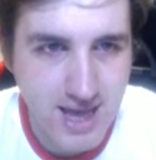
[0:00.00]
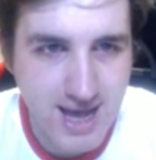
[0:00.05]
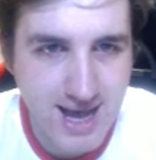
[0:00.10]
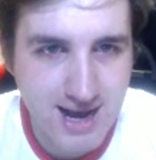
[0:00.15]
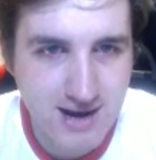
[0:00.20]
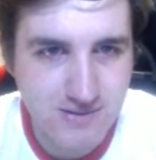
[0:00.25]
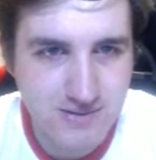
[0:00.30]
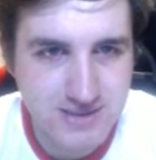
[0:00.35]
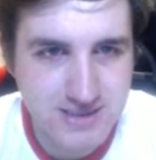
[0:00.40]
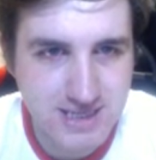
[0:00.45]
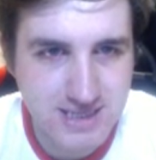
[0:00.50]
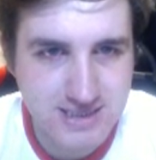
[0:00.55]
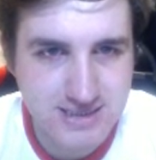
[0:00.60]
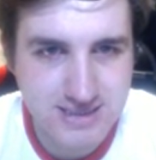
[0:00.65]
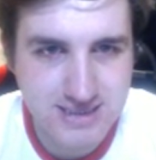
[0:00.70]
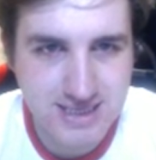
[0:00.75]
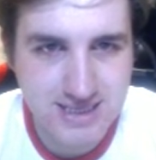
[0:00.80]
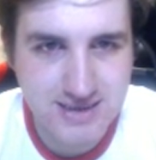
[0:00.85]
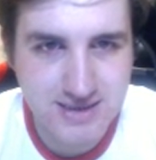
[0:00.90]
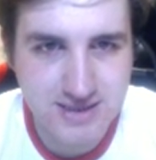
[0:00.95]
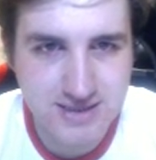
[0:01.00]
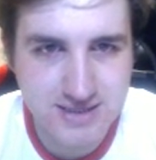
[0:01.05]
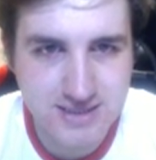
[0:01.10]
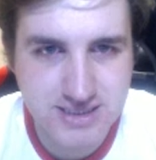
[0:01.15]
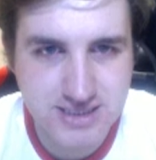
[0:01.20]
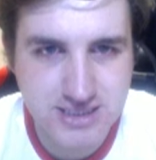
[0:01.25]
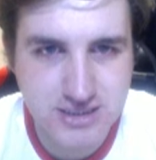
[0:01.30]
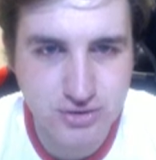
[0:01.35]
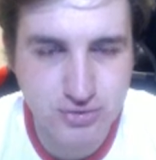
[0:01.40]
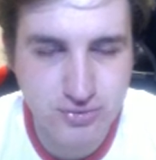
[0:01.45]
Howedes in the
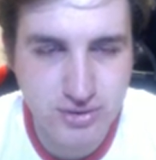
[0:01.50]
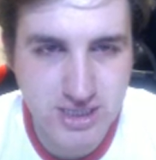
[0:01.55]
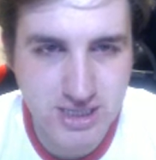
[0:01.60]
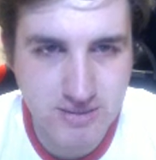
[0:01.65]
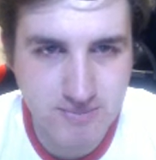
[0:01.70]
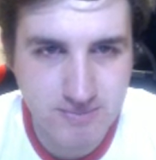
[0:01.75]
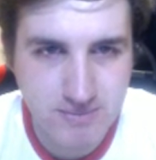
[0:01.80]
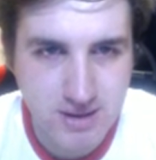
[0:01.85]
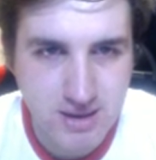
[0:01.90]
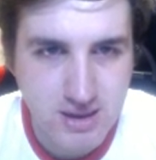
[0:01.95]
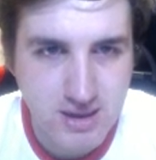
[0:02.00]
stream.